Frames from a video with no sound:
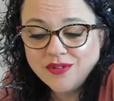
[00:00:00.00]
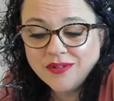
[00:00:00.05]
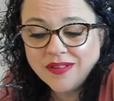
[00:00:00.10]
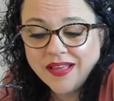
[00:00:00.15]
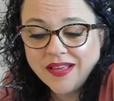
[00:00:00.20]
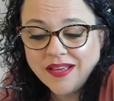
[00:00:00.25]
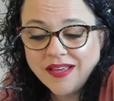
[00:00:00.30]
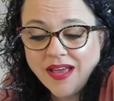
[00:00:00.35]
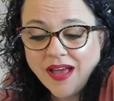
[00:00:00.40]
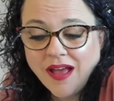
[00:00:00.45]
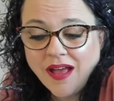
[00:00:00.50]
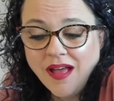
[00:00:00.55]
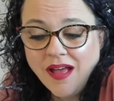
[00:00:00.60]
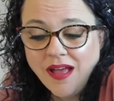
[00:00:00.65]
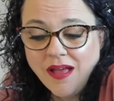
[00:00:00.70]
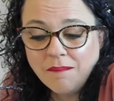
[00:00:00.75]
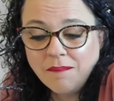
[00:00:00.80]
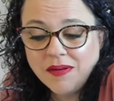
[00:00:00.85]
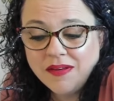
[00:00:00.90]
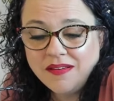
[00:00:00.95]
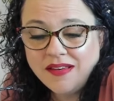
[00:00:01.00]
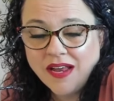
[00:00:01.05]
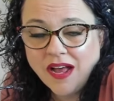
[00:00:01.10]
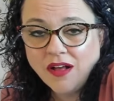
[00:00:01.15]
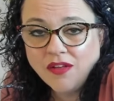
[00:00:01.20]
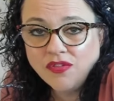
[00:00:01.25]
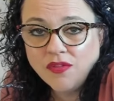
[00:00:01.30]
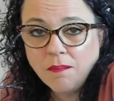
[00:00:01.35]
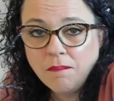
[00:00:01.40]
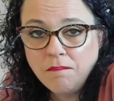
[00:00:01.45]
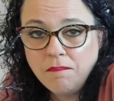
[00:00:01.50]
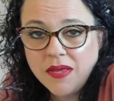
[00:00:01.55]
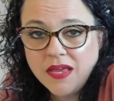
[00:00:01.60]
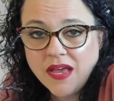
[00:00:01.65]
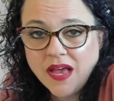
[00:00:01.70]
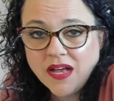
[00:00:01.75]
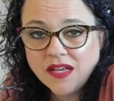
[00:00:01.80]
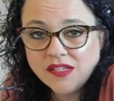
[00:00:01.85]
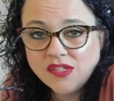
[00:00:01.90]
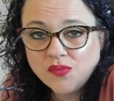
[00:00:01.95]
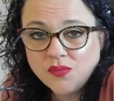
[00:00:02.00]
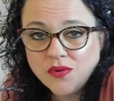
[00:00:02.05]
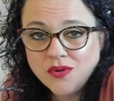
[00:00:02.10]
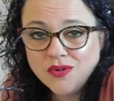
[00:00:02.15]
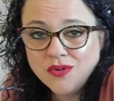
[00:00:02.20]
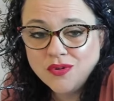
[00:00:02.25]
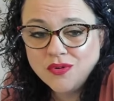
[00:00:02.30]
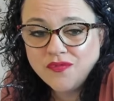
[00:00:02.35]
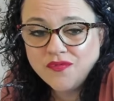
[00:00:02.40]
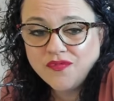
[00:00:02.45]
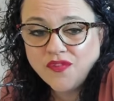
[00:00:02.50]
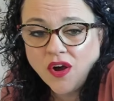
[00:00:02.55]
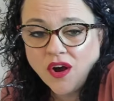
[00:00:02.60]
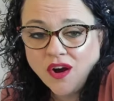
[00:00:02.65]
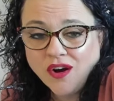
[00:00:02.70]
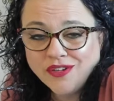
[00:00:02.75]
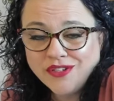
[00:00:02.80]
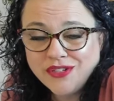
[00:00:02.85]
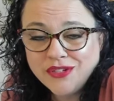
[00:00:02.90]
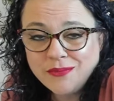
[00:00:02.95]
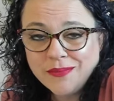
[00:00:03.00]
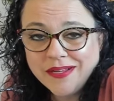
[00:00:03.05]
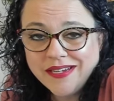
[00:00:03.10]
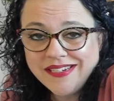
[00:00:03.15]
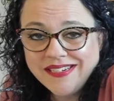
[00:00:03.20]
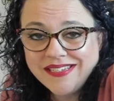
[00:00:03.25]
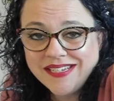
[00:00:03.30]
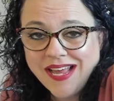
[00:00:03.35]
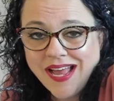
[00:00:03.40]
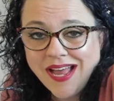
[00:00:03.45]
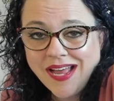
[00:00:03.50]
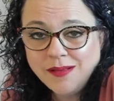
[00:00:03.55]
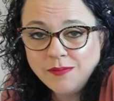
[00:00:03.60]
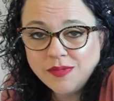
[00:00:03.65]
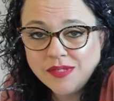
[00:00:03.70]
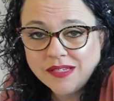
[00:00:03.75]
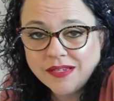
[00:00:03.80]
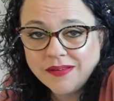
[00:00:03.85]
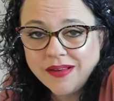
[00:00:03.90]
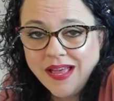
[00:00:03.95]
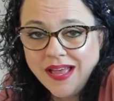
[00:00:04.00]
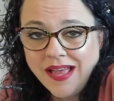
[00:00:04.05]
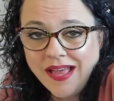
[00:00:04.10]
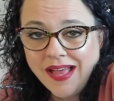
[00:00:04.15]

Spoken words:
You're like, yeah, been down the BS road far too many times, and